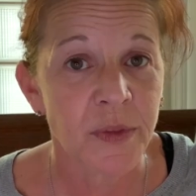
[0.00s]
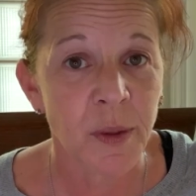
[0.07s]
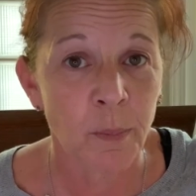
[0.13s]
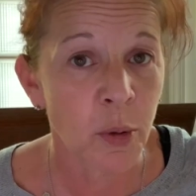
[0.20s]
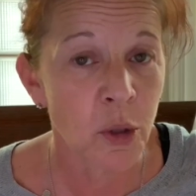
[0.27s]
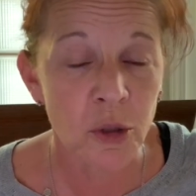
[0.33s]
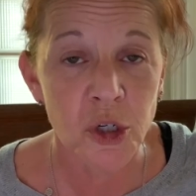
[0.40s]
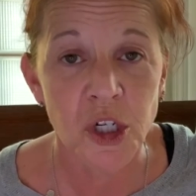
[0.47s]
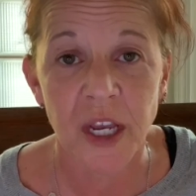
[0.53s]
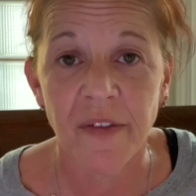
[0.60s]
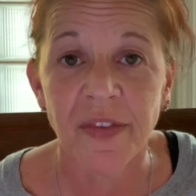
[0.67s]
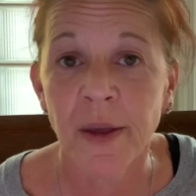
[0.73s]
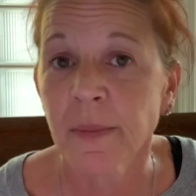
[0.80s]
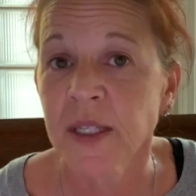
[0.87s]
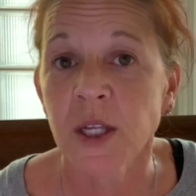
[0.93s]
the bullshit
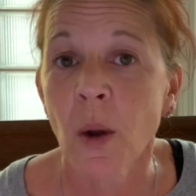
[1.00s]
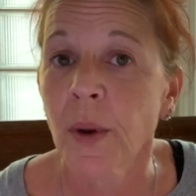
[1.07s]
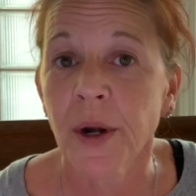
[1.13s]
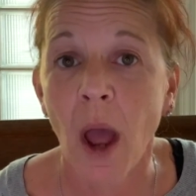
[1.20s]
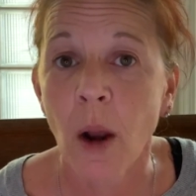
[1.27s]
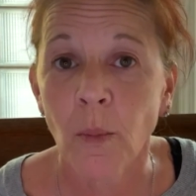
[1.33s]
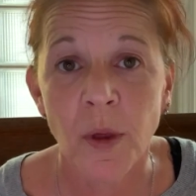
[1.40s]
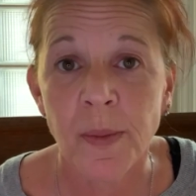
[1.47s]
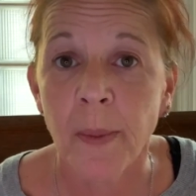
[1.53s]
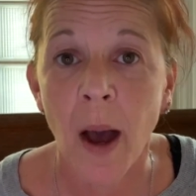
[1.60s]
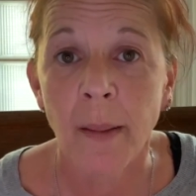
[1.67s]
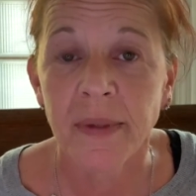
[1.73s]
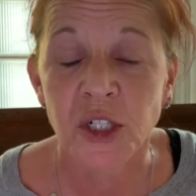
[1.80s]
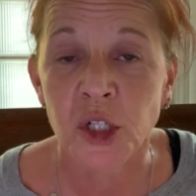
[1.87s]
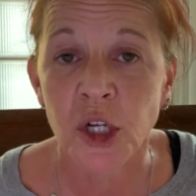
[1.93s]
that was going on with
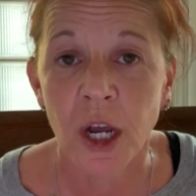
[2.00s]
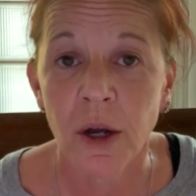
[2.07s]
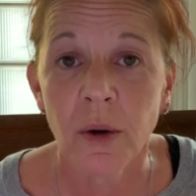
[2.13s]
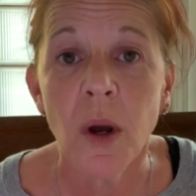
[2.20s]
Bob and Joe.